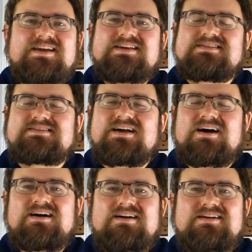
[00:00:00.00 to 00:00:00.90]
is
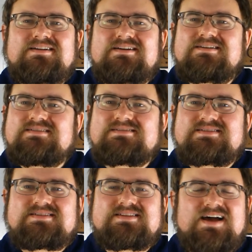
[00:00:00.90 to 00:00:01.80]
on our
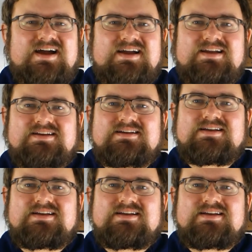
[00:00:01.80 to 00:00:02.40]
side.